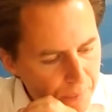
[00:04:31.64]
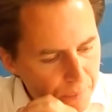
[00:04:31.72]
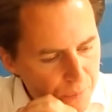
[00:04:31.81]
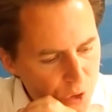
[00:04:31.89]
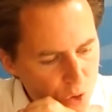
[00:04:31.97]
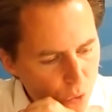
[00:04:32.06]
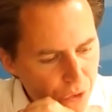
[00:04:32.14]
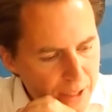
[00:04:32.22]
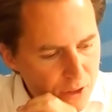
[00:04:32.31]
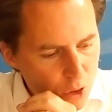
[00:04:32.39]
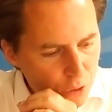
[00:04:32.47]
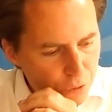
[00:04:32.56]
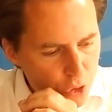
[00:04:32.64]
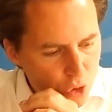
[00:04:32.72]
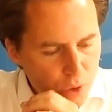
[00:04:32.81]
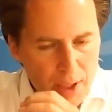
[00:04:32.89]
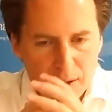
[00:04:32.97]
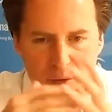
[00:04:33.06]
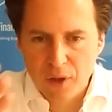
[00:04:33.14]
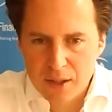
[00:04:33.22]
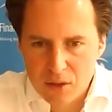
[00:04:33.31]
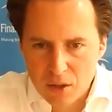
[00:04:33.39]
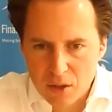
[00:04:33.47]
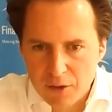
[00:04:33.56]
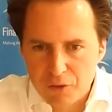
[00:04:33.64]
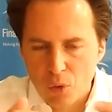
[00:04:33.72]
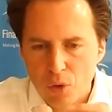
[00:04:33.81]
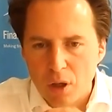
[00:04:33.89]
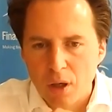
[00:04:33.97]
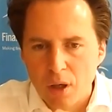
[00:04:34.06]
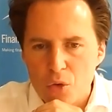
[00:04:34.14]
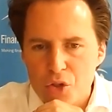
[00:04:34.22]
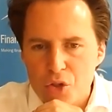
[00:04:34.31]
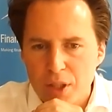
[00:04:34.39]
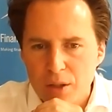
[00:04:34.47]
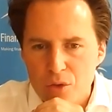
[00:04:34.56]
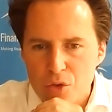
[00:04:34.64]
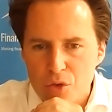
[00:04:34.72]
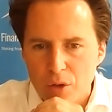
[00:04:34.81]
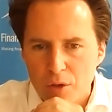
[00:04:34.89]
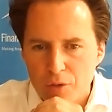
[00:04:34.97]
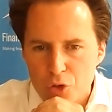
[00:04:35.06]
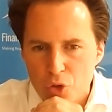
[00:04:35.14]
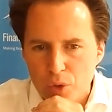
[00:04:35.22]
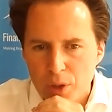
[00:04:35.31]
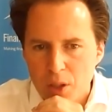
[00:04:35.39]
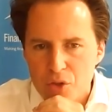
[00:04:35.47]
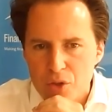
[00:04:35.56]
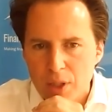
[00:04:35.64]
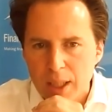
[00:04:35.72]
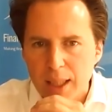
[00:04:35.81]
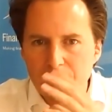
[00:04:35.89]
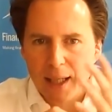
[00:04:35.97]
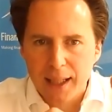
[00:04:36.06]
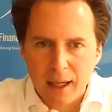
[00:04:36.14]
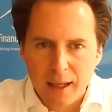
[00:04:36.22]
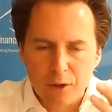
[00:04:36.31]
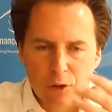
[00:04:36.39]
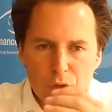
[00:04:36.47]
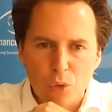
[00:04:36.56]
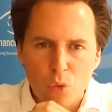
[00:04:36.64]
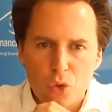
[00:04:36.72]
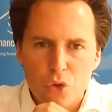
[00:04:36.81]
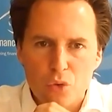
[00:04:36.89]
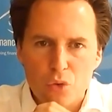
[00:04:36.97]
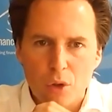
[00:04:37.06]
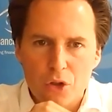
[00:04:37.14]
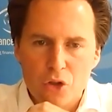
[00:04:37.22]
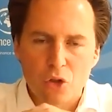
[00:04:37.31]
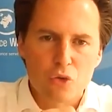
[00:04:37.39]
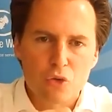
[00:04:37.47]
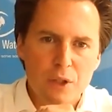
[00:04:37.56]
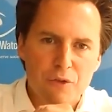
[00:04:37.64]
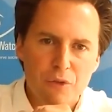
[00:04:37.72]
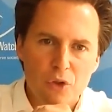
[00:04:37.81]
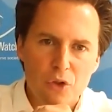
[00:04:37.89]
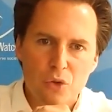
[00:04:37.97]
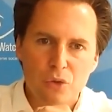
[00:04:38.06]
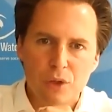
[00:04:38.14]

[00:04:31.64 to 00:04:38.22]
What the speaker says: So thanks a lot for joining. Thanks again for our seniors for joining us, and I'll hand the floor to Sandrine for a short